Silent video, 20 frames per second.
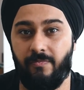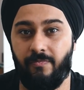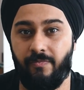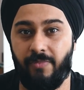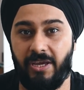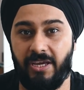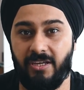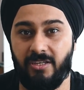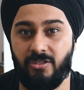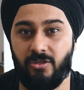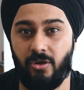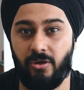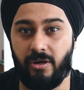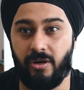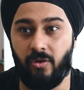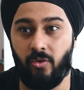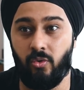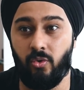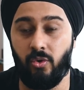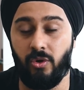page or
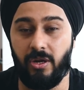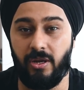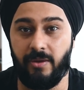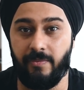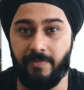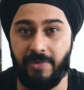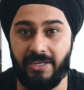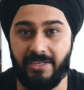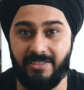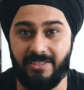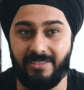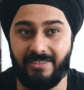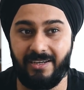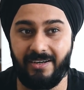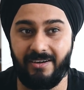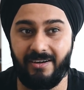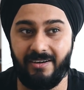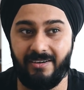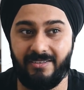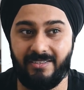whole images,
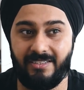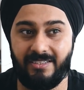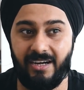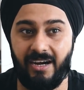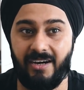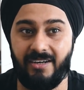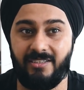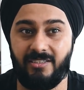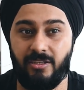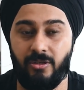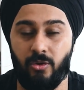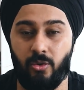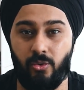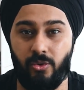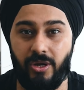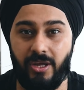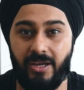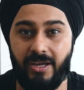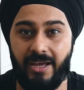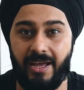and it starts
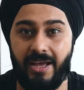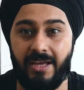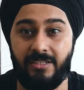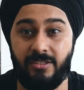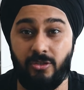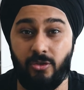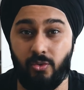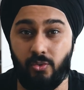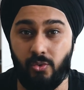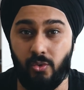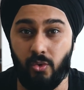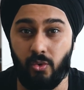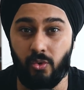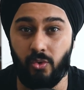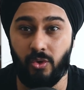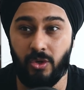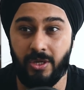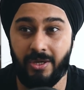loading as you go.